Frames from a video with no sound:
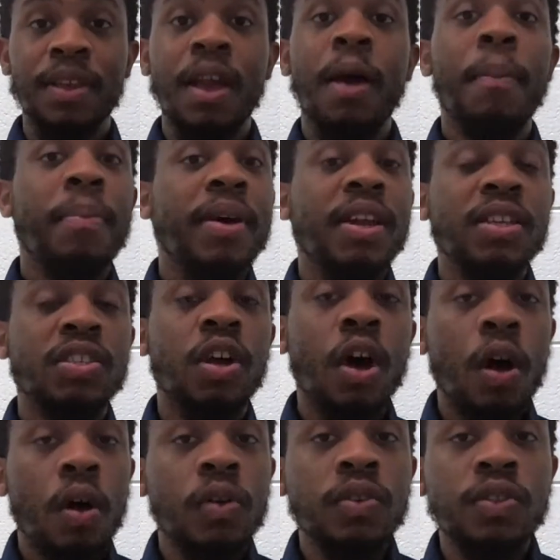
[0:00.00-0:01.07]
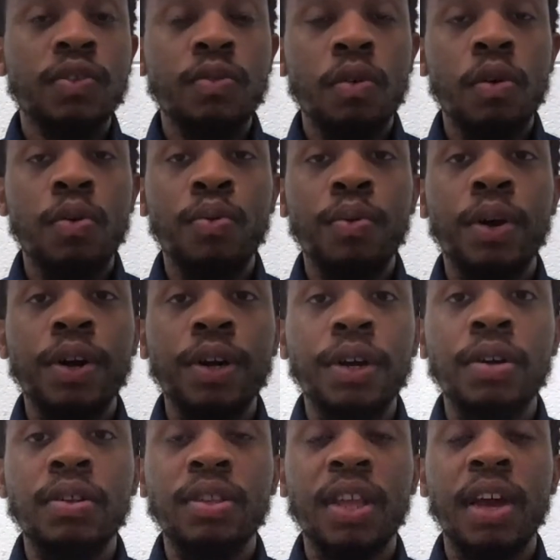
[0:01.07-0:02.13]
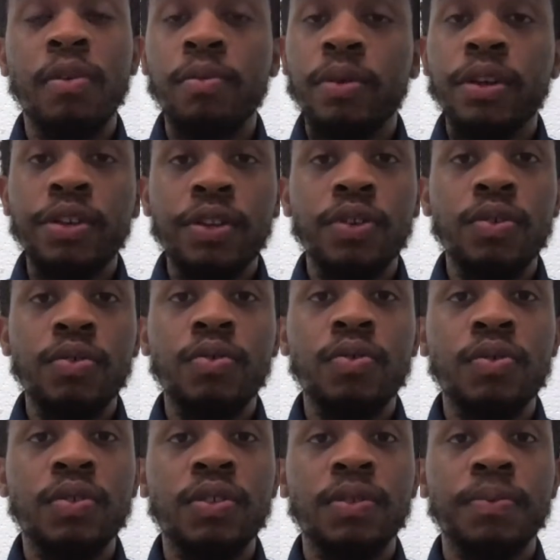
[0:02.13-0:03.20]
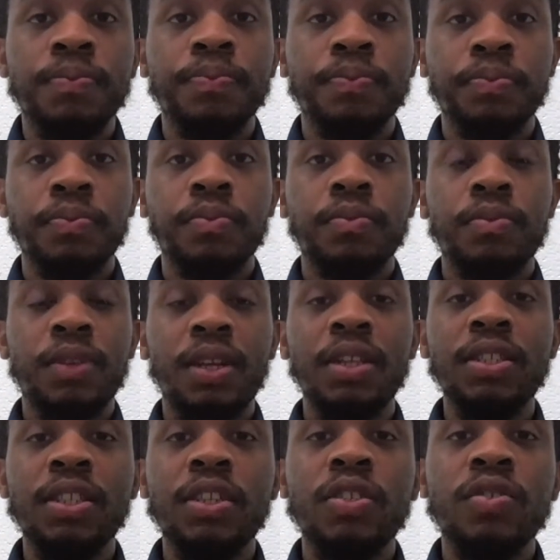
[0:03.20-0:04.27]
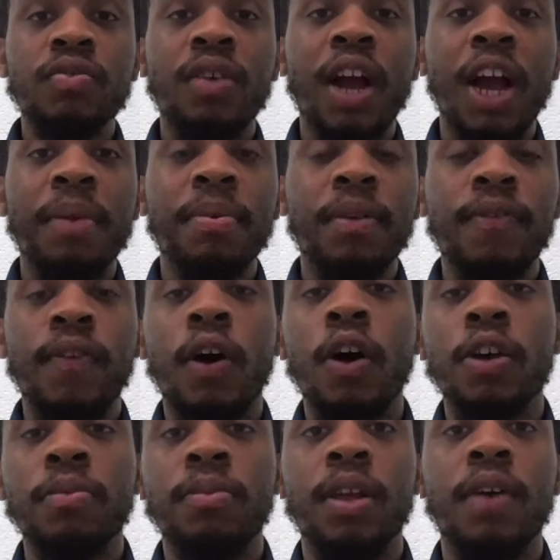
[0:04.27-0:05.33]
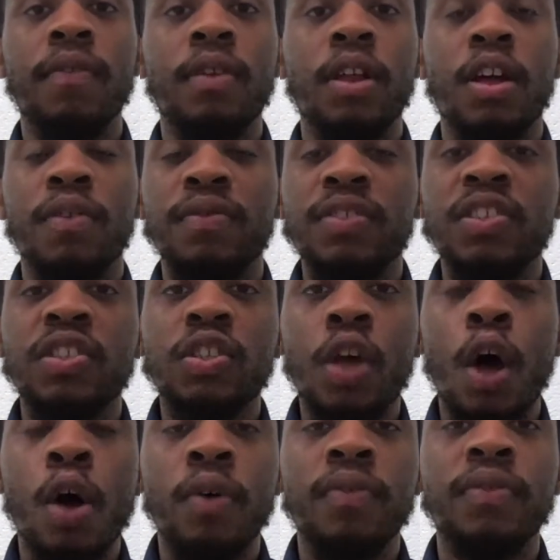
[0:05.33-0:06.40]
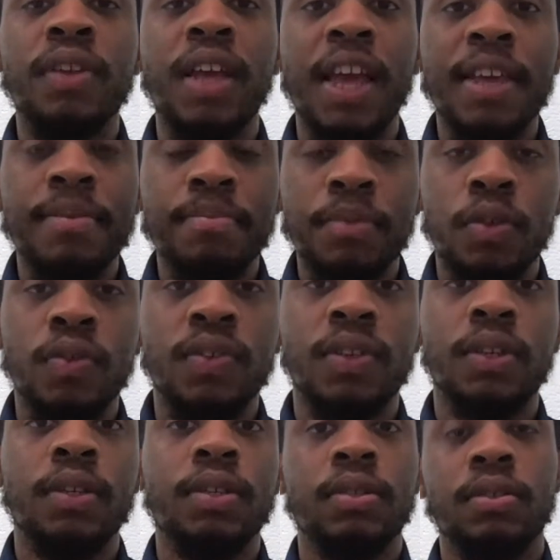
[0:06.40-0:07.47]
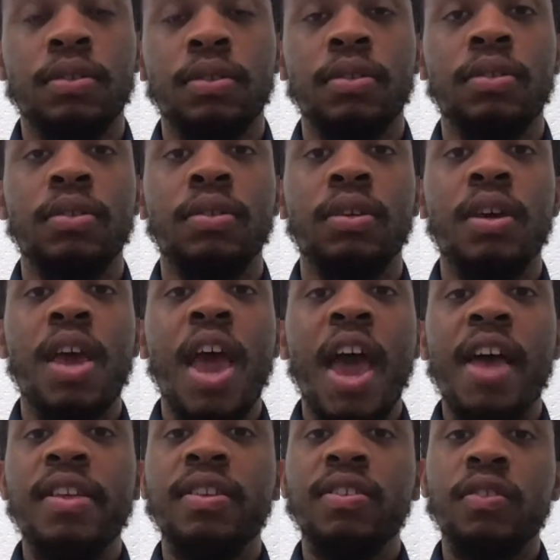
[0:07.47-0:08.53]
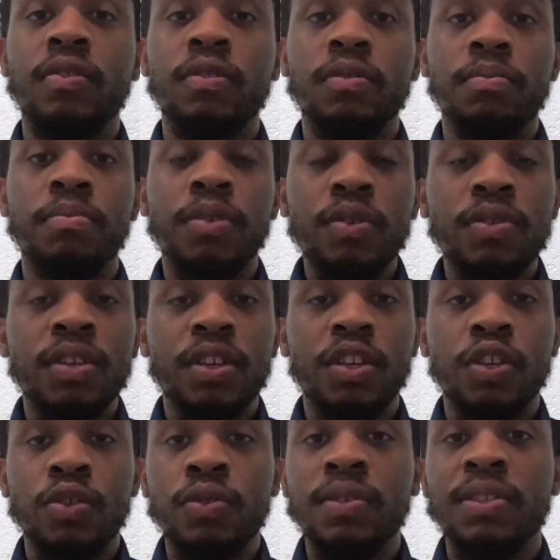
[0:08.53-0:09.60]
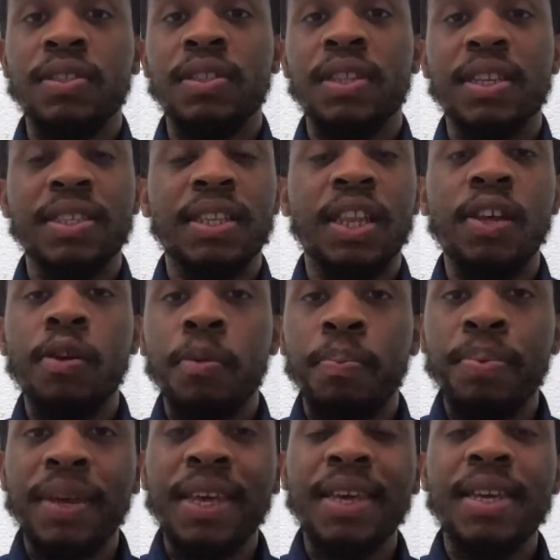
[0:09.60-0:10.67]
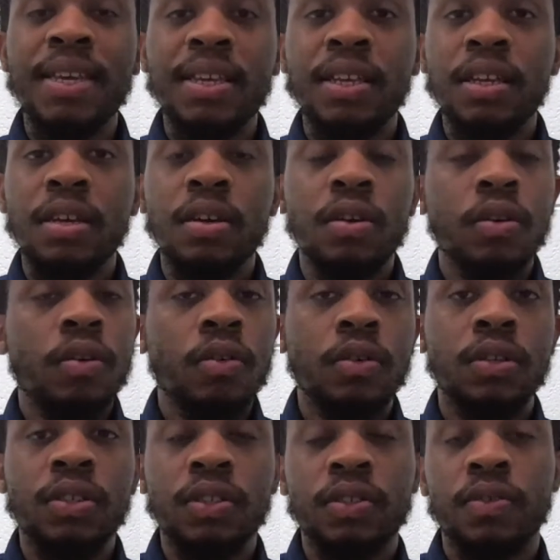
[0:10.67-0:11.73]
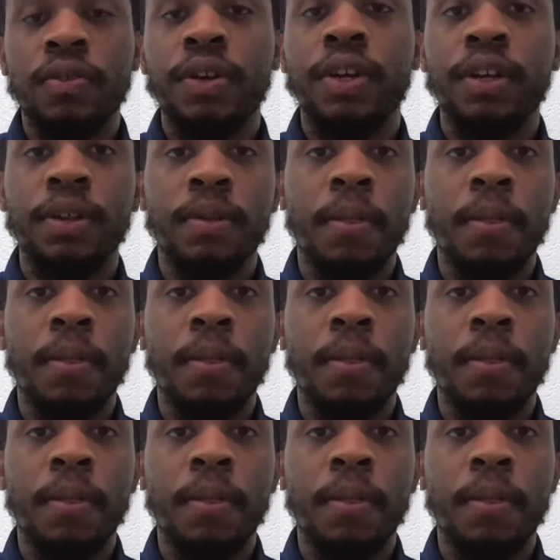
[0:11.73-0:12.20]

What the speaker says: but it's also a word that we use to describe the volume level of soft in music. And so in music, you'll see this little P on the screen.